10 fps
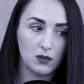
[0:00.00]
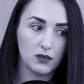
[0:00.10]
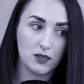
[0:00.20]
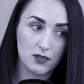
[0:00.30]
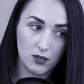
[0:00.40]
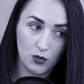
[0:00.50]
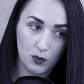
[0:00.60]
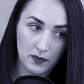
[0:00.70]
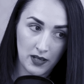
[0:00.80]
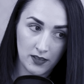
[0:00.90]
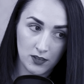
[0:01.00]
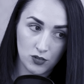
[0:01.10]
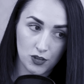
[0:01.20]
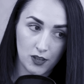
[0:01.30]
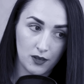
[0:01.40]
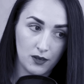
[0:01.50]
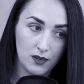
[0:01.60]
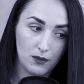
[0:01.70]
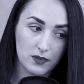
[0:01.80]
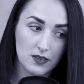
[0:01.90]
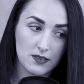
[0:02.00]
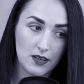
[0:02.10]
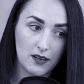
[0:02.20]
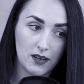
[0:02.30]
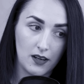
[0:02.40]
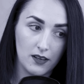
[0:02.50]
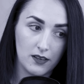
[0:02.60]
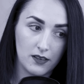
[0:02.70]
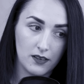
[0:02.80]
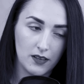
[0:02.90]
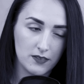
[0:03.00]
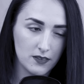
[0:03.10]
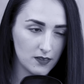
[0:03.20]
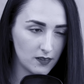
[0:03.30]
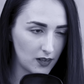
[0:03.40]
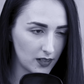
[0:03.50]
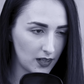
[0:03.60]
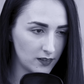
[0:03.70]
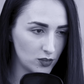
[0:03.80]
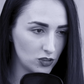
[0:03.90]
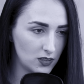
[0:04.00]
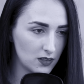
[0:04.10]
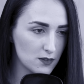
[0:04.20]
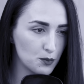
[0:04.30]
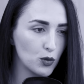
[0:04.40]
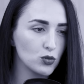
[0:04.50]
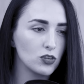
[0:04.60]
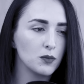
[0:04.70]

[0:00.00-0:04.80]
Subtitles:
there's a new manager. What's his hair color? Is this the dark energy that is approaching